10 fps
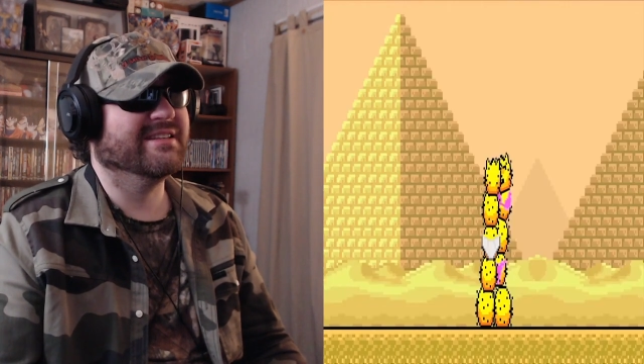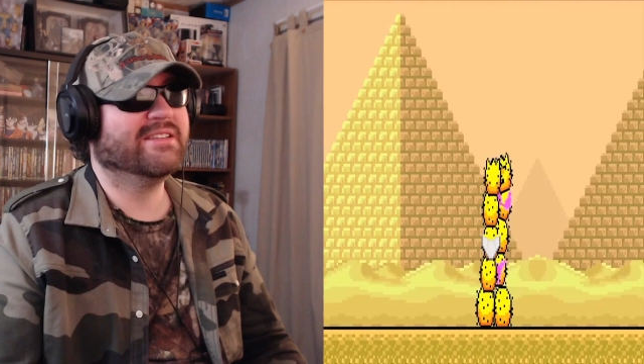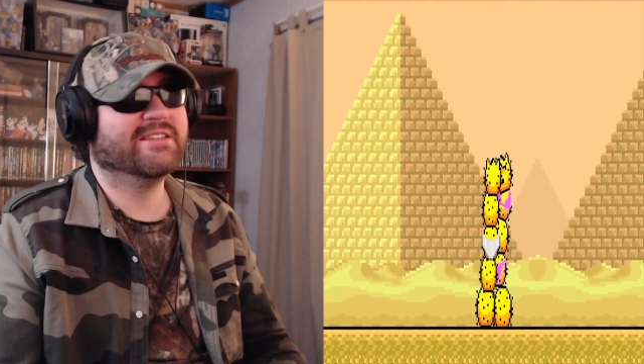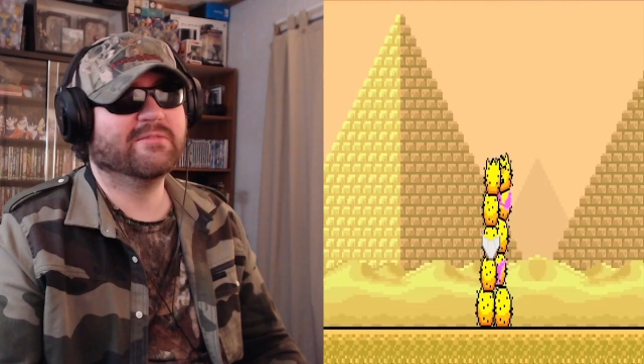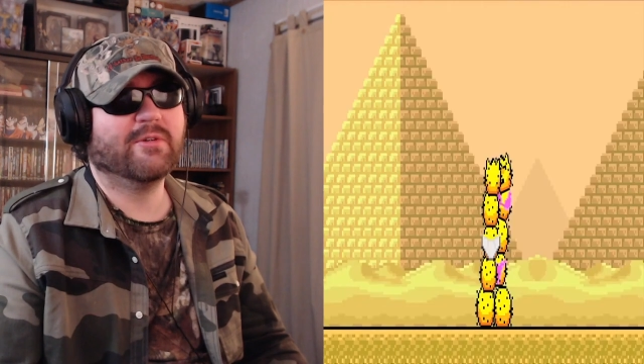So
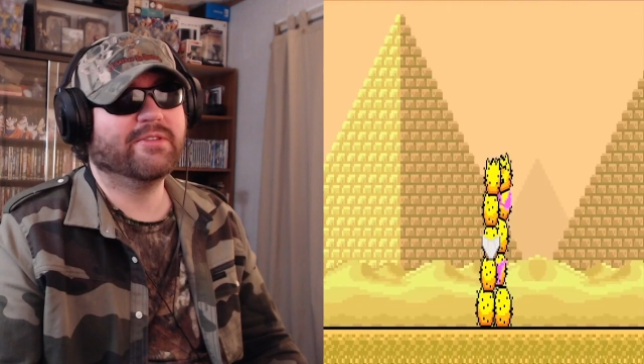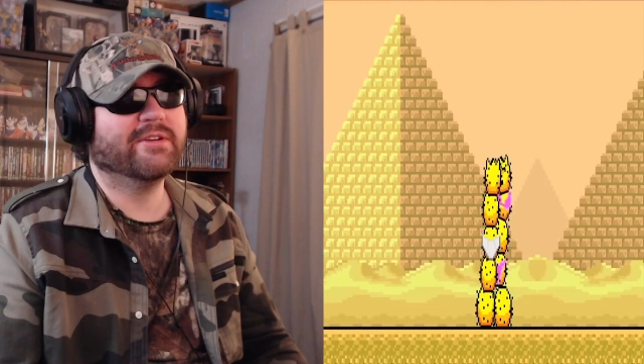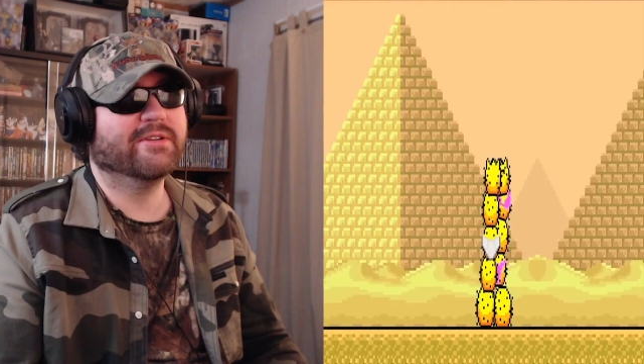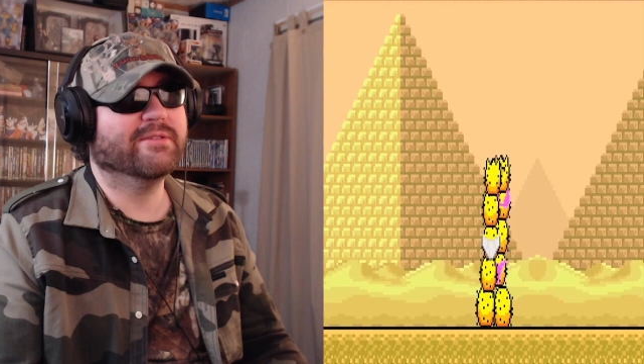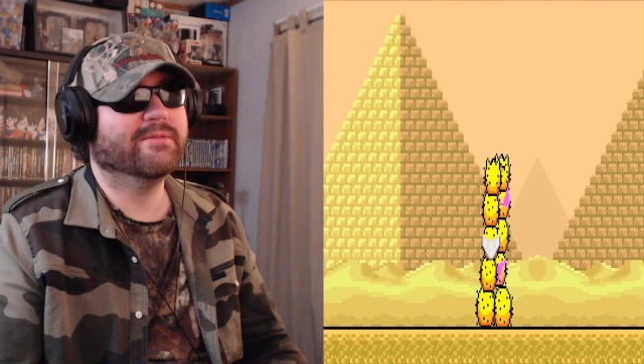this is what
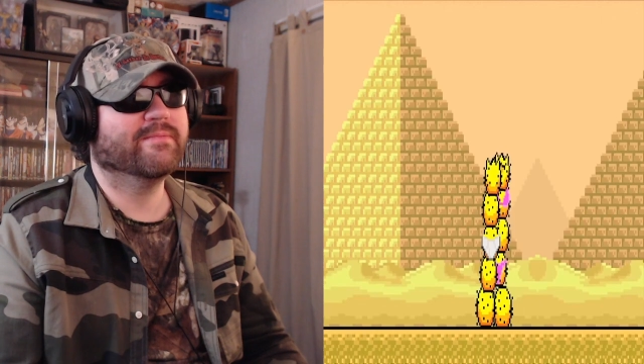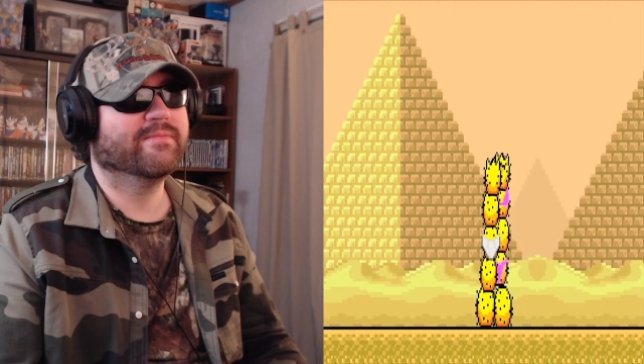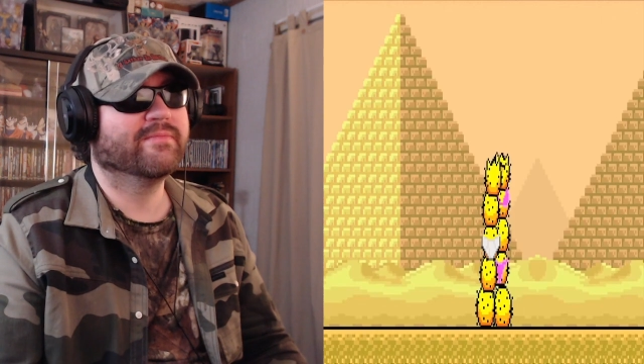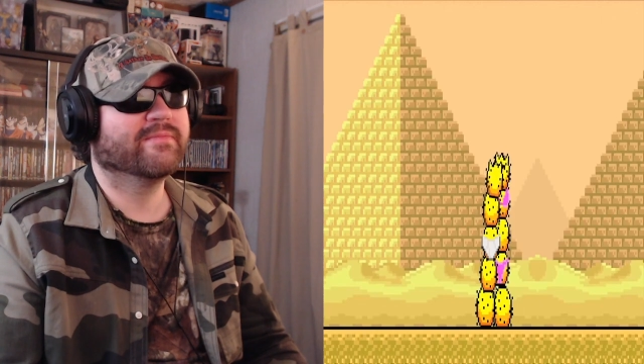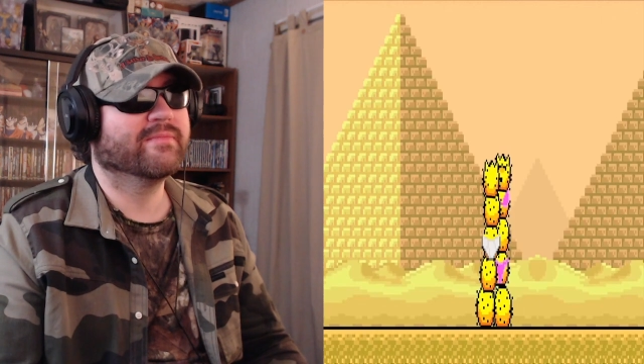they do.
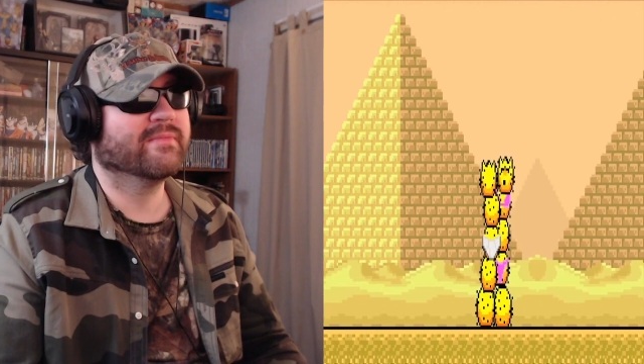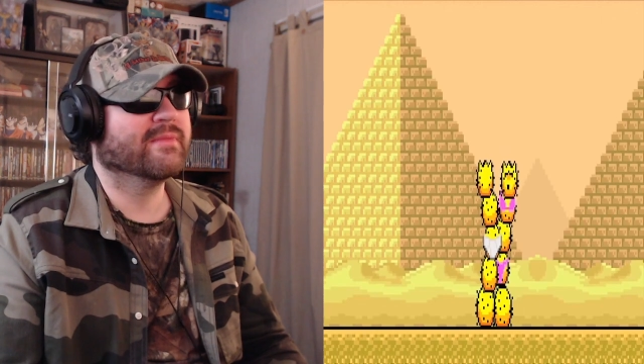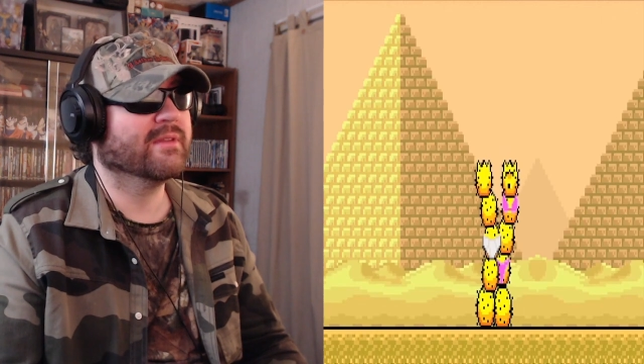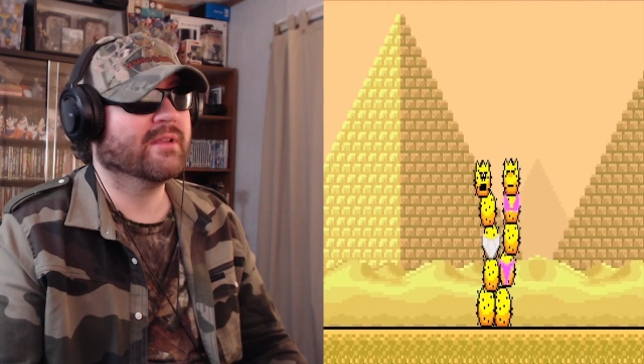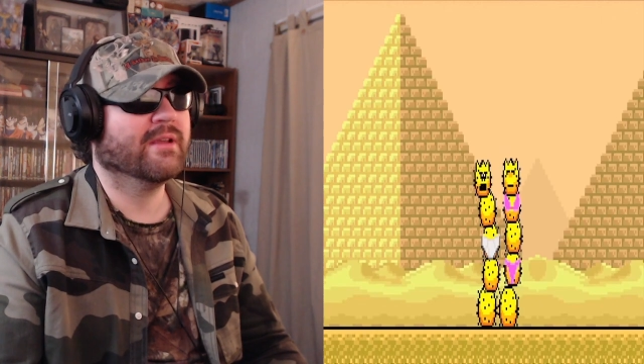
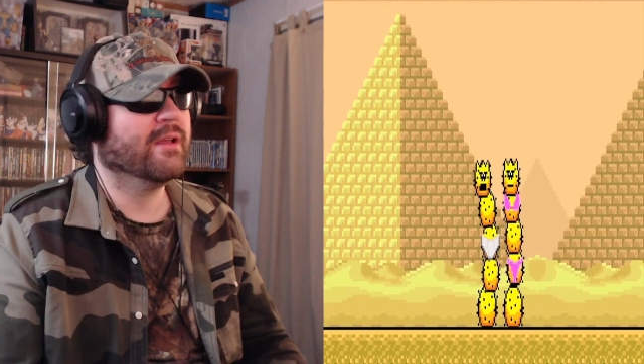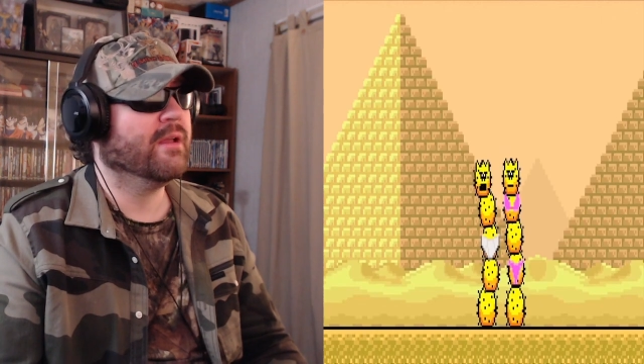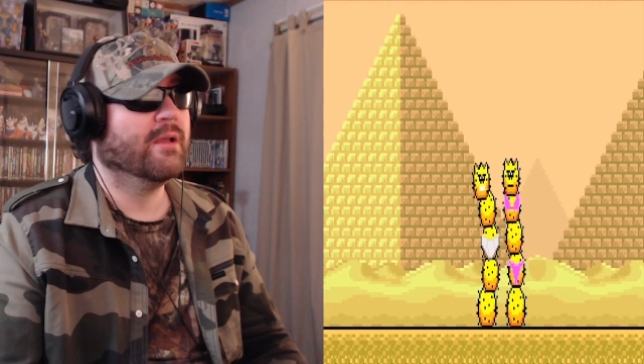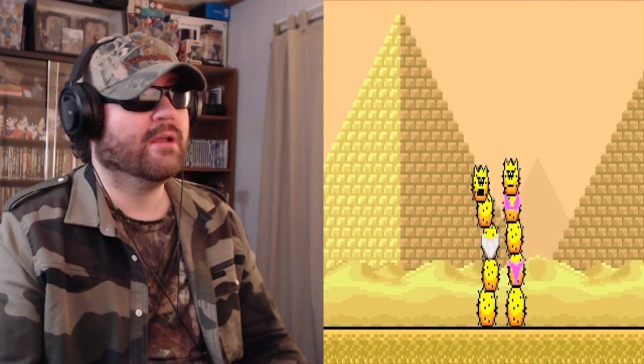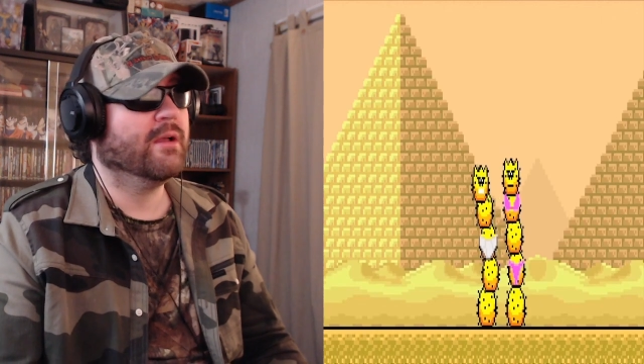
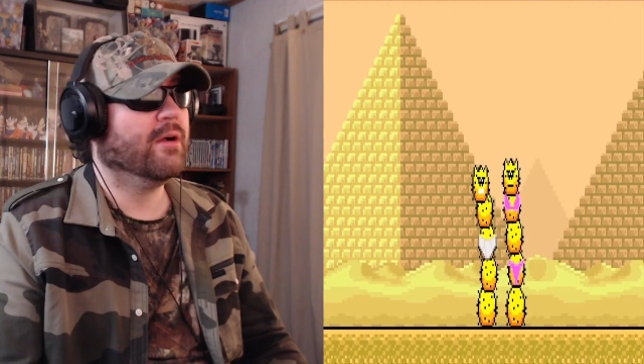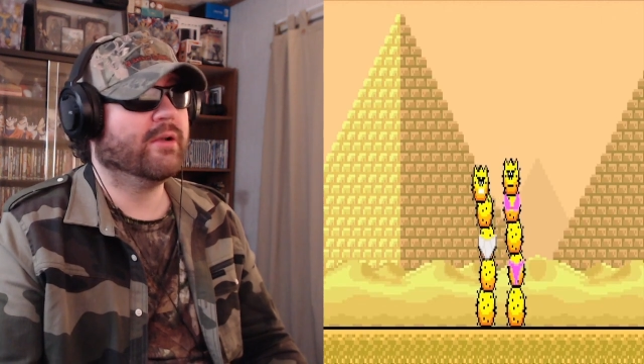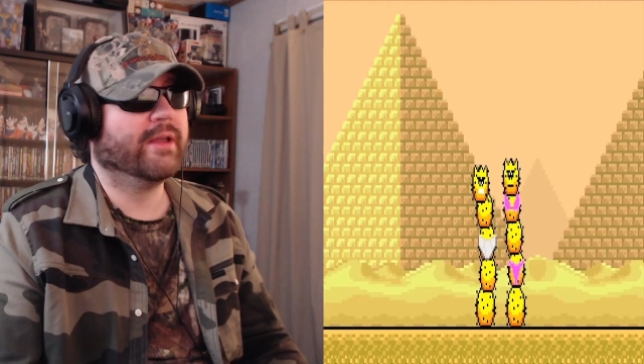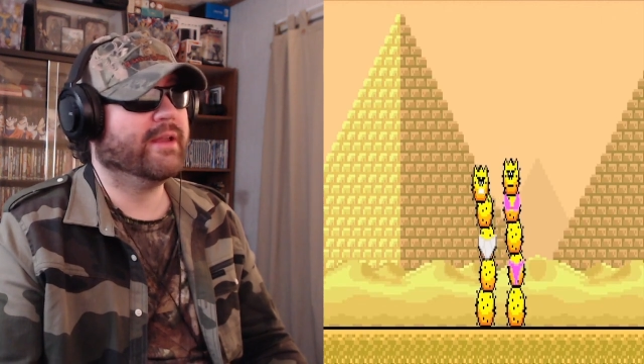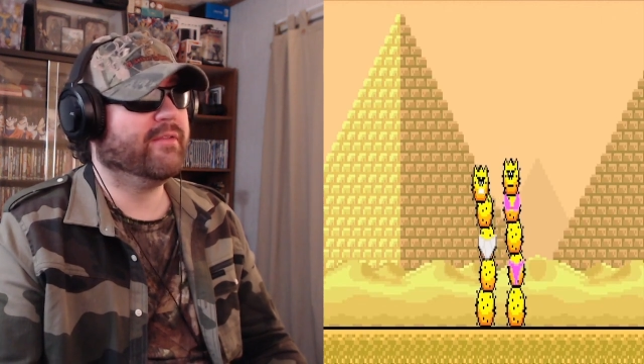oh, no.
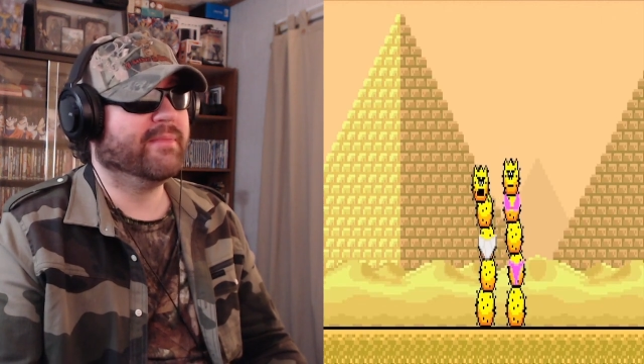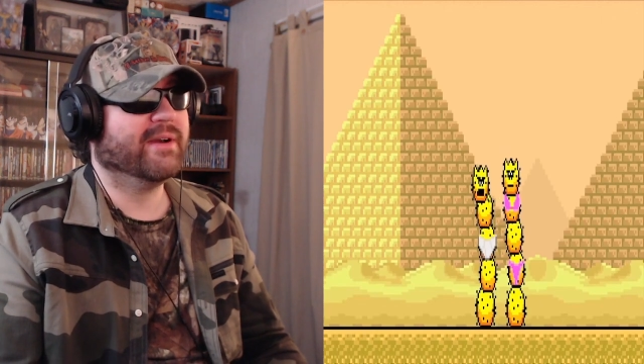Okay, never